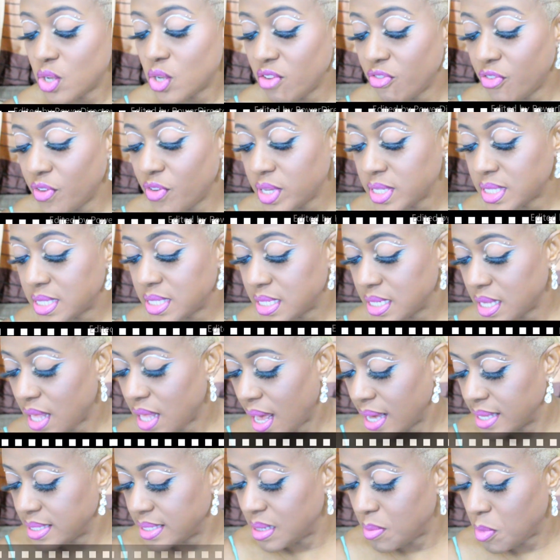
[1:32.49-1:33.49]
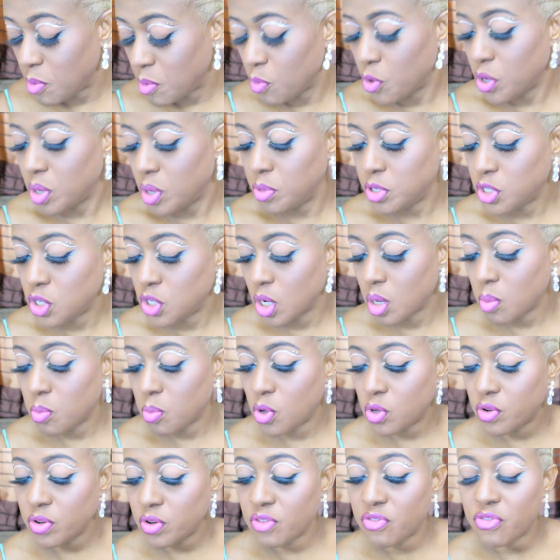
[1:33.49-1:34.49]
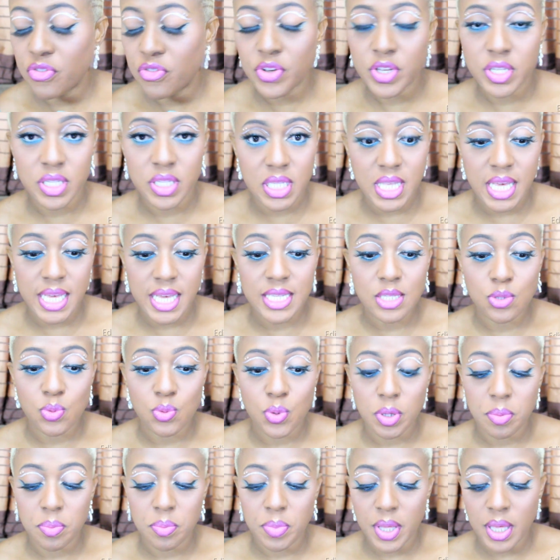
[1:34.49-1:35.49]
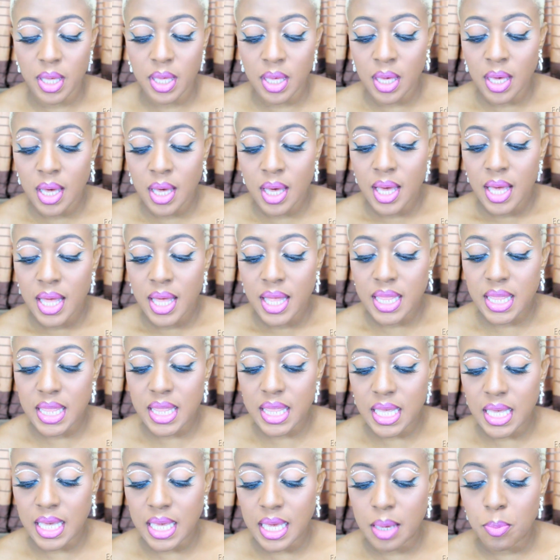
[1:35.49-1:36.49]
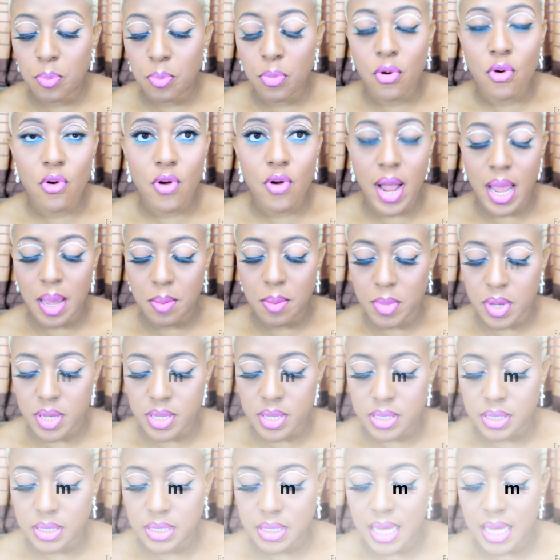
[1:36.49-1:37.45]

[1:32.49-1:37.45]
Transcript: the first item I'm going to be talking about, the first things would be the primers.